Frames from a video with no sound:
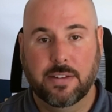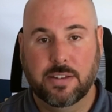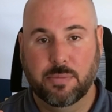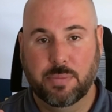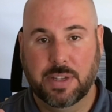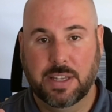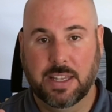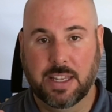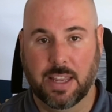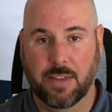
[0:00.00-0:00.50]
to
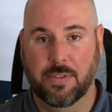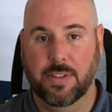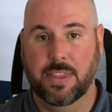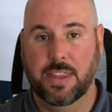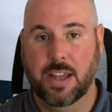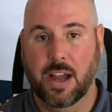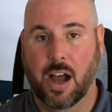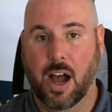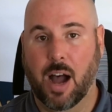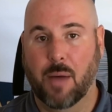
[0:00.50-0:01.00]
be given
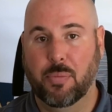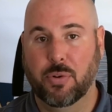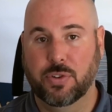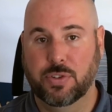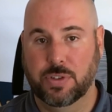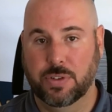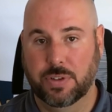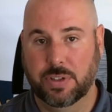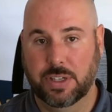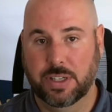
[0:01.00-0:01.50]
the
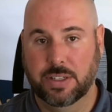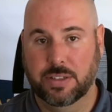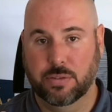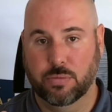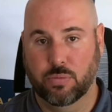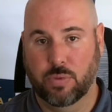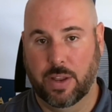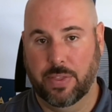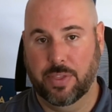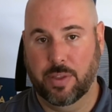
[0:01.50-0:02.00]
opportunity to
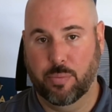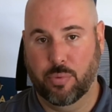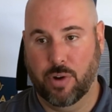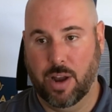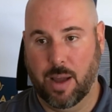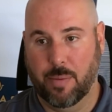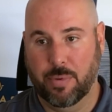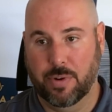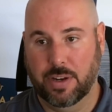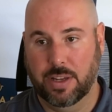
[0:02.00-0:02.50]
rent the
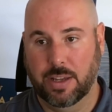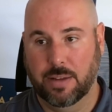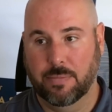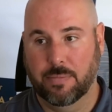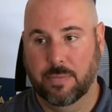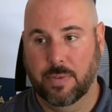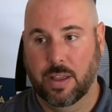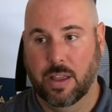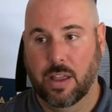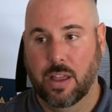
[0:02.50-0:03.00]
property.
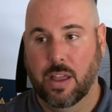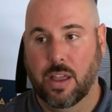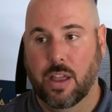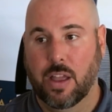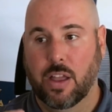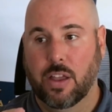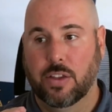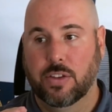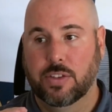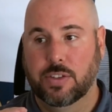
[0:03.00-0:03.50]

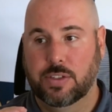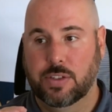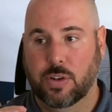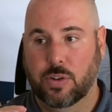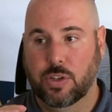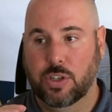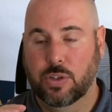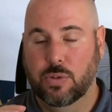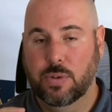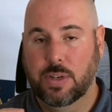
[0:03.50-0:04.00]
So
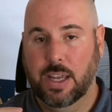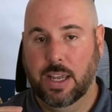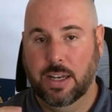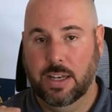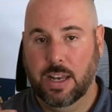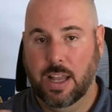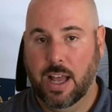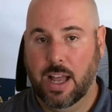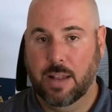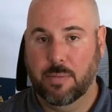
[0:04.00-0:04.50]
you
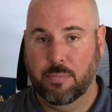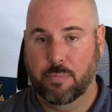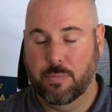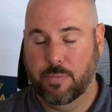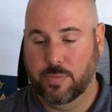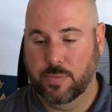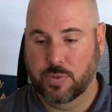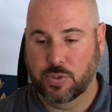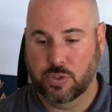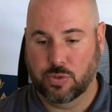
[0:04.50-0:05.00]
cannot
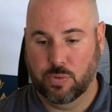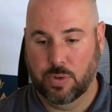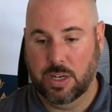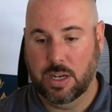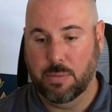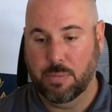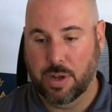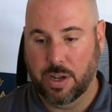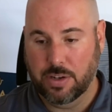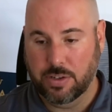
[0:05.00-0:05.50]
screen a
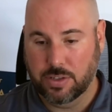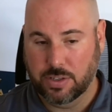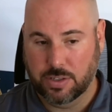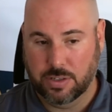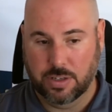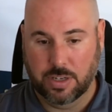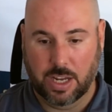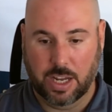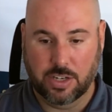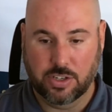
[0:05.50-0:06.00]
bunch
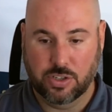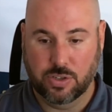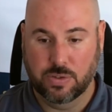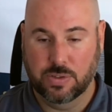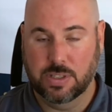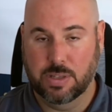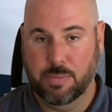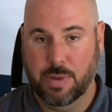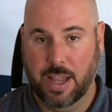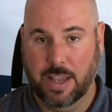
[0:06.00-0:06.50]
and choose
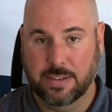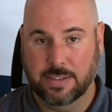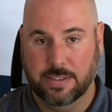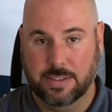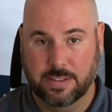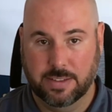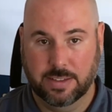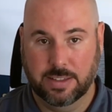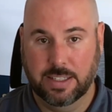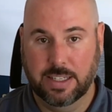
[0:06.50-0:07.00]
the
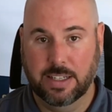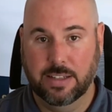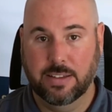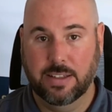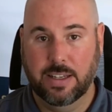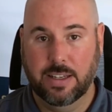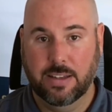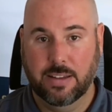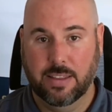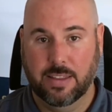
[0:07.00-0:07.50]
best.
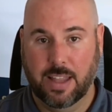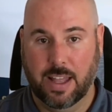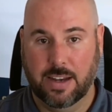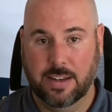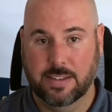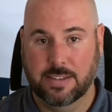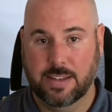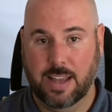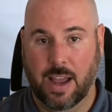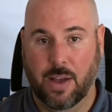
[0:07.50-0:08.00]
Legally, that
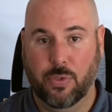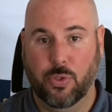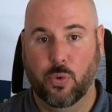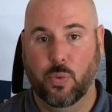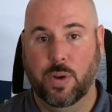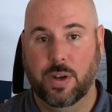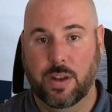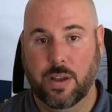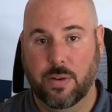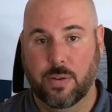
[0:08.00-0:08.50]
is out the
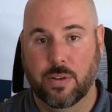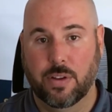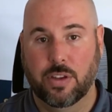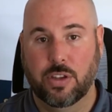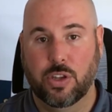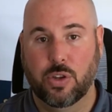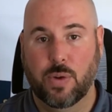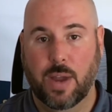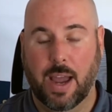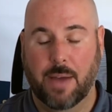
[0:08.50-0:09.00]
window.
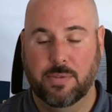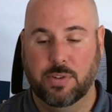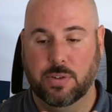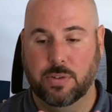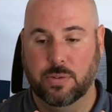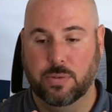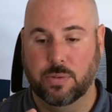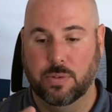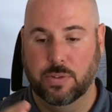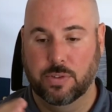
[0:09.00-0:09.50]
You have
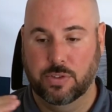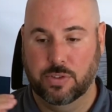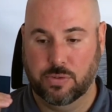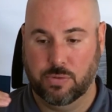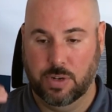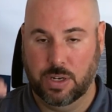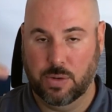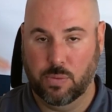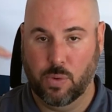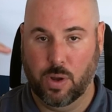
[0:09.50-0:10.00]
to
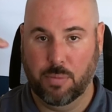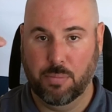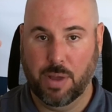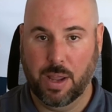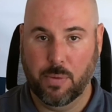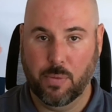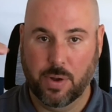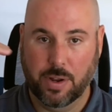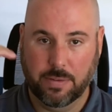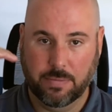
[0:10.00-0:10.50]
screen one by
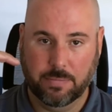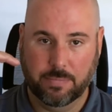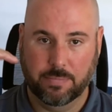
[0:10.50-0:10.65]
one,